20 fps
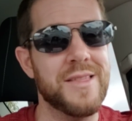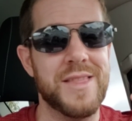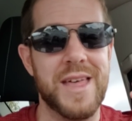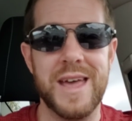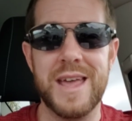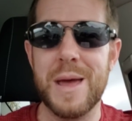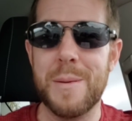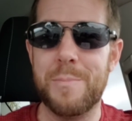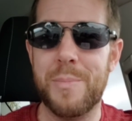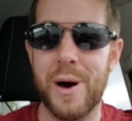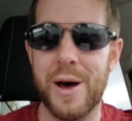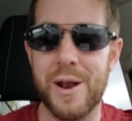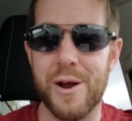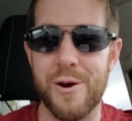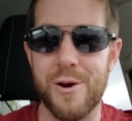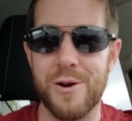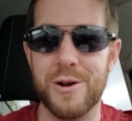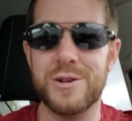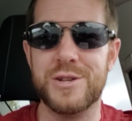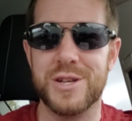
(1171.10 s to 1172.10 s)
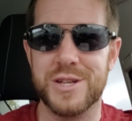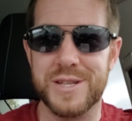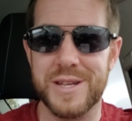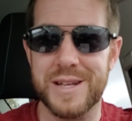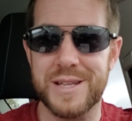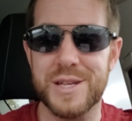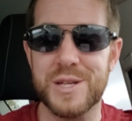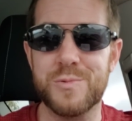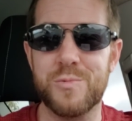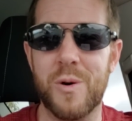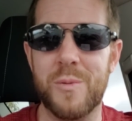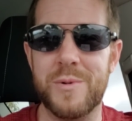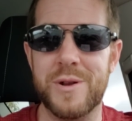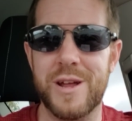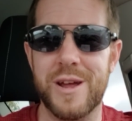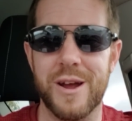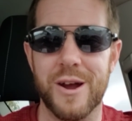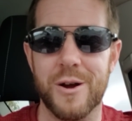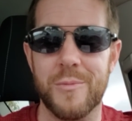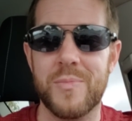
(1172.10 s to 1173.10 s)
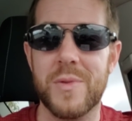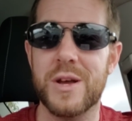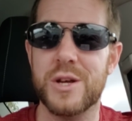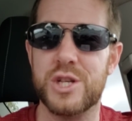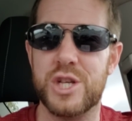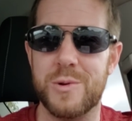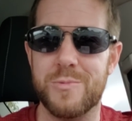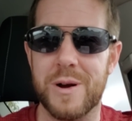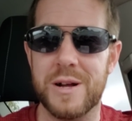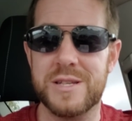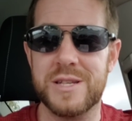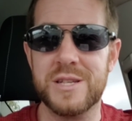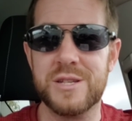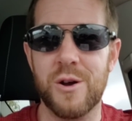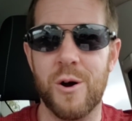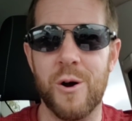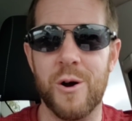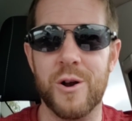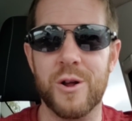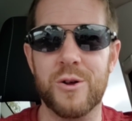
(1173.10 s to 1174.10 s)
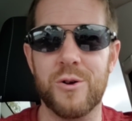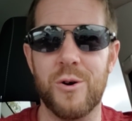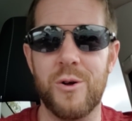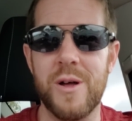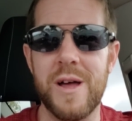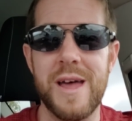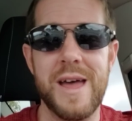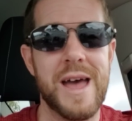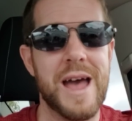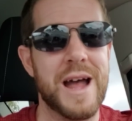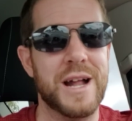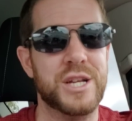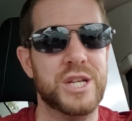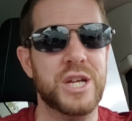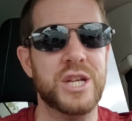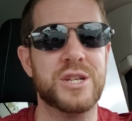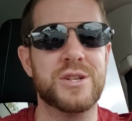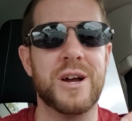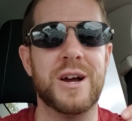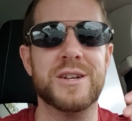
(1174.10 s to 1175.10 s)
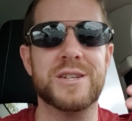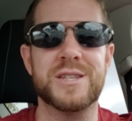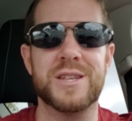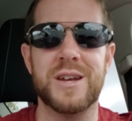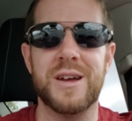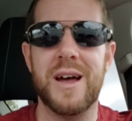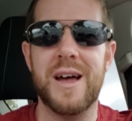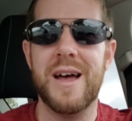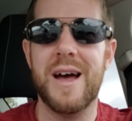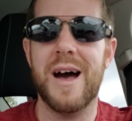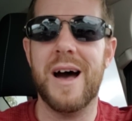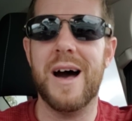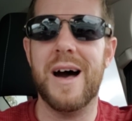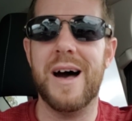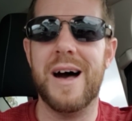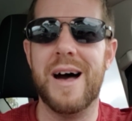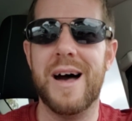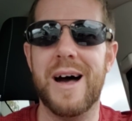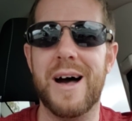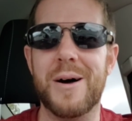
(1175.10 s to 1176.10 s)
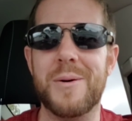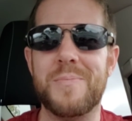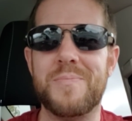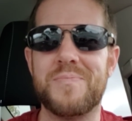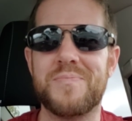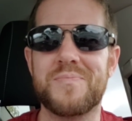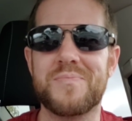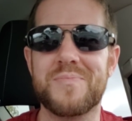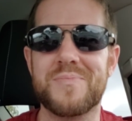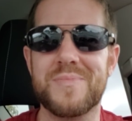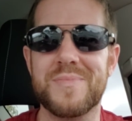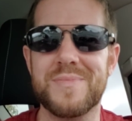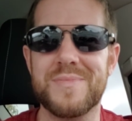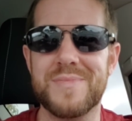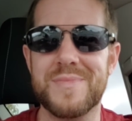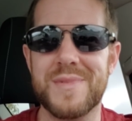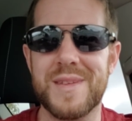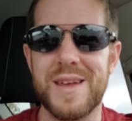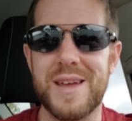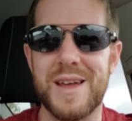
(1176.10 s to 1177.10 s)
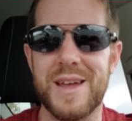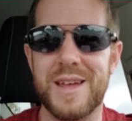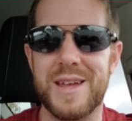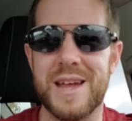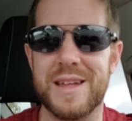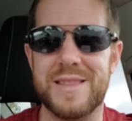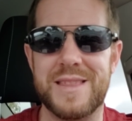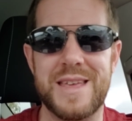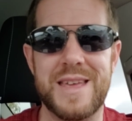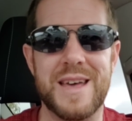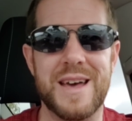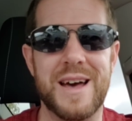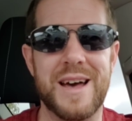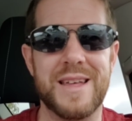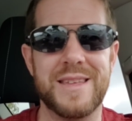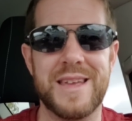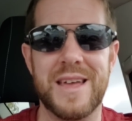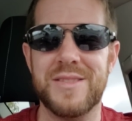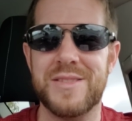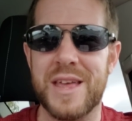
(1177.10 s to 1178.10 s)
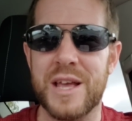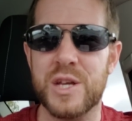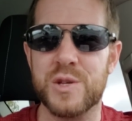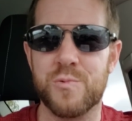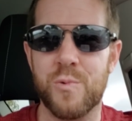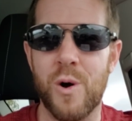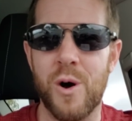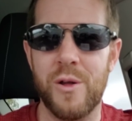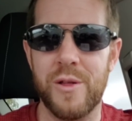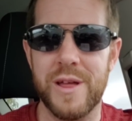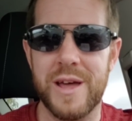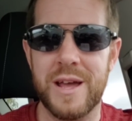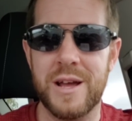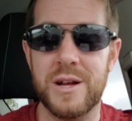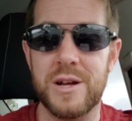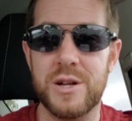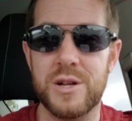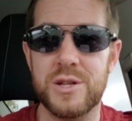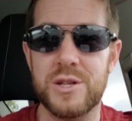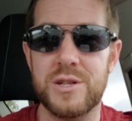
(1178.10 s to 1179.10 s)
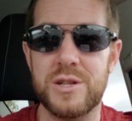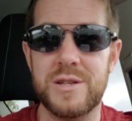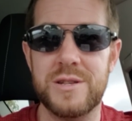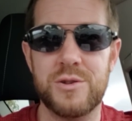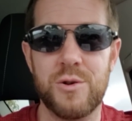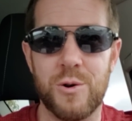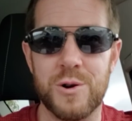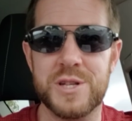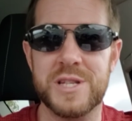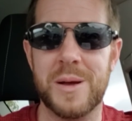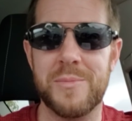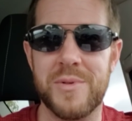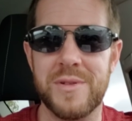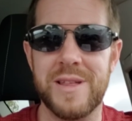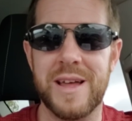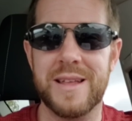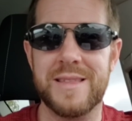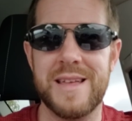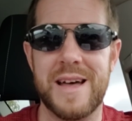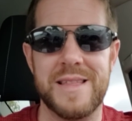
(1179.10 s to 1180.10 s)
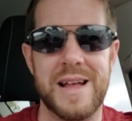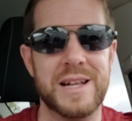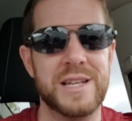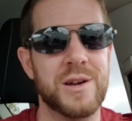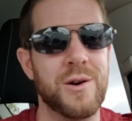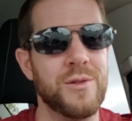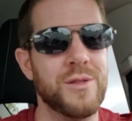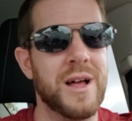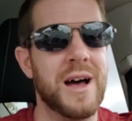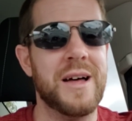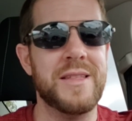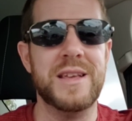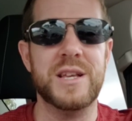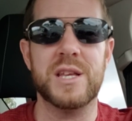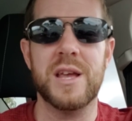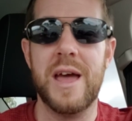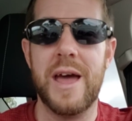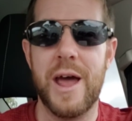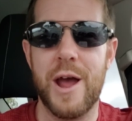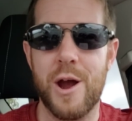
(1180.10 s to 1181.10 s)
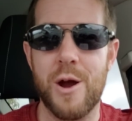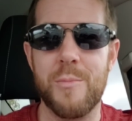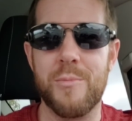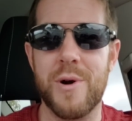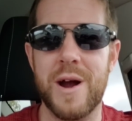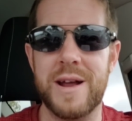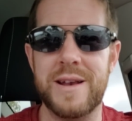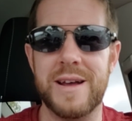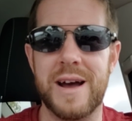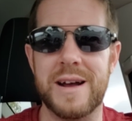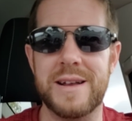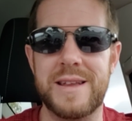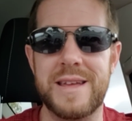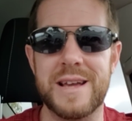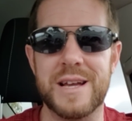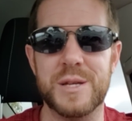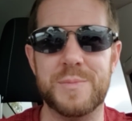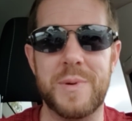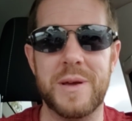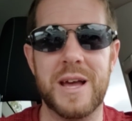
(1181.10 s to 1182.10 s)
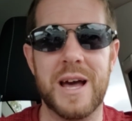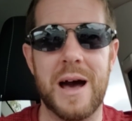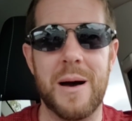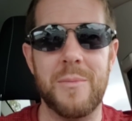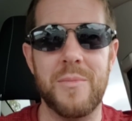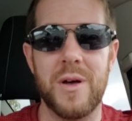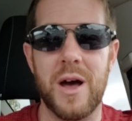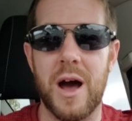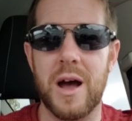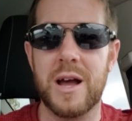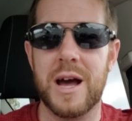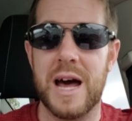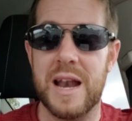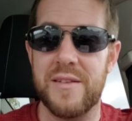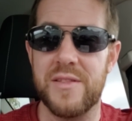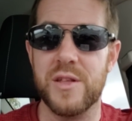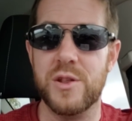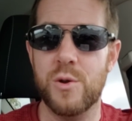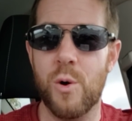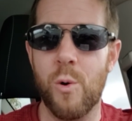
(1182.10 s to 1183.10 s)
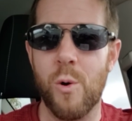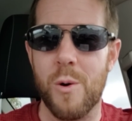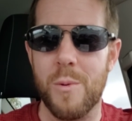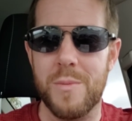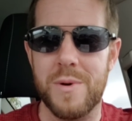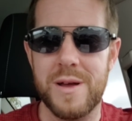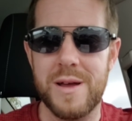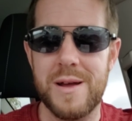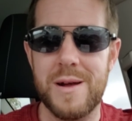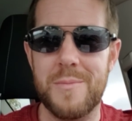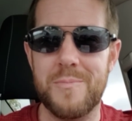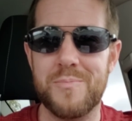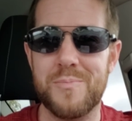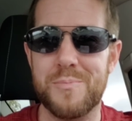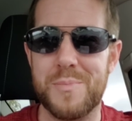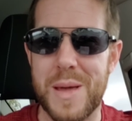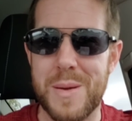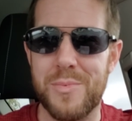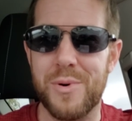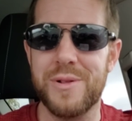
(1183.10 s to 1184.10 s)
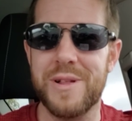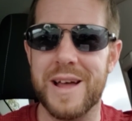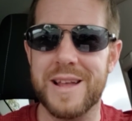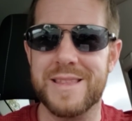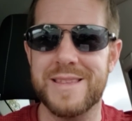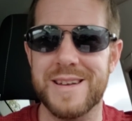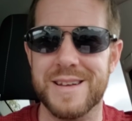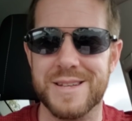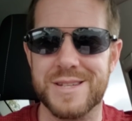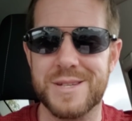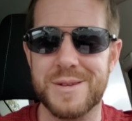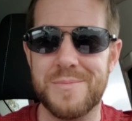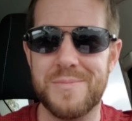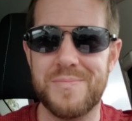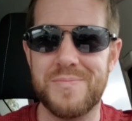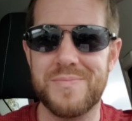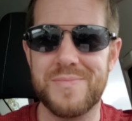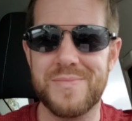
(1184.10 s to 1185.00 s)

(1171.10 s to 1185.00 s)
They get butthurt, just like this woman here. She writes this article and she starts to get things rolling towards something like that. That's how a lot of these harebrained ideas become kind of the norm. People like this.